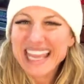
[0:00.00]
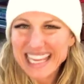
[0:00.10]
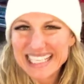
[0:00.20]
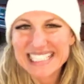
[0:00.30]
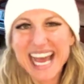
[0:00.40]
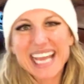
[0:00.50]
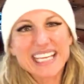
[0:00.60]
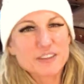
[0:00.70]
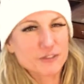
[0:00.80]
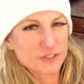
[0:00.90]

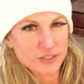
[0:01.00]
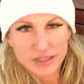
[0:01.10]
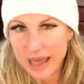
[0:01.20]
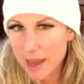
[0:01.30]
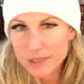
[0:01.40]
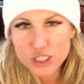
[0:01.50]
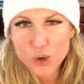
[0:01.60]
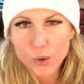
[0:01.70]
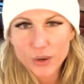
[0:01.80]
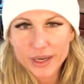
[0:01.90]

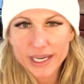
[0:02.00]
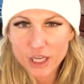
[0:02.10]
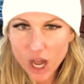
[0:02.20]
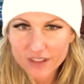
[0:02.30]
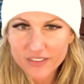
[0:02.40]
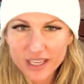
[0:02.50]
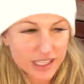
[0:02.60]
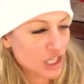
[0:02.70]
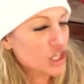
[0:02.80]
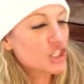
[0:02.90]
anti-inflammatory coffee,
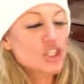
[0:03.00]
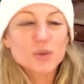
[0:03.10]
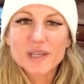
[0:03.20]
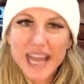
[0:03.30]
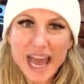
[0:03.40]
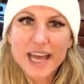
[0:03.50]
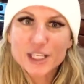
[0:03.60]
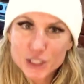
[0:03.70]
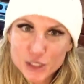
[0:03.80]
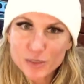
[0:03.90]
you would
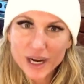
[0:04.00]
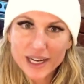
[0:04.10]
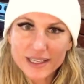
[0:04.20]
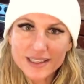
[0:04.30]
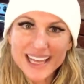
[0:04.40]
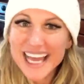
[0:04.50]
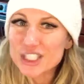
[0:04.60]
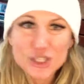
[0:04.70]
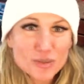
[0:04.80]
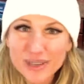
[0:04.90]
add turmeric. And
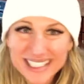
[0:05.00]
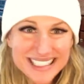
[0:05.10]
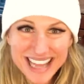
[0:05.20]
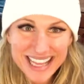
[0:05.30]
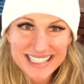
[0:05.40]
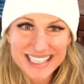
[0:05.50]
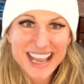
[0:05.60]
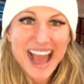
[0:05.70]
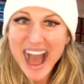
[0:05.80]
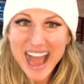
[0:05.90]
turmeric is tasty.
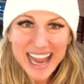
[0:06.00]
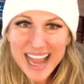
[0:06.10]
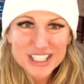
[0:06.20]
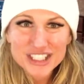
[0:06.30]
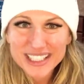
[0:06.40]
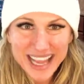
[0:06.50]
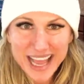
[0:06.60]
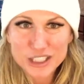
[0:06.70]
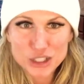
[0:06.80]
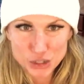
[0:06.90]
I actually
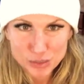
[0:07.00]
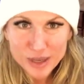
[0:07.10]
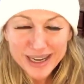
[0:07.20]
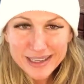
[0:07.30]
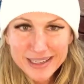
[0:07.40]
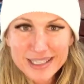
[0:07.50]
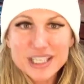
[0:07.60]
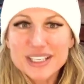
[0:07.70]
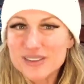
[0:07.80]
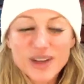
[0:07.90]
add turmeric.
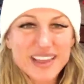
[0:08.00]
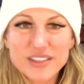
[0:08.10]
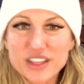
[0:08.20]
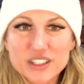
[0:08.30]
Okay,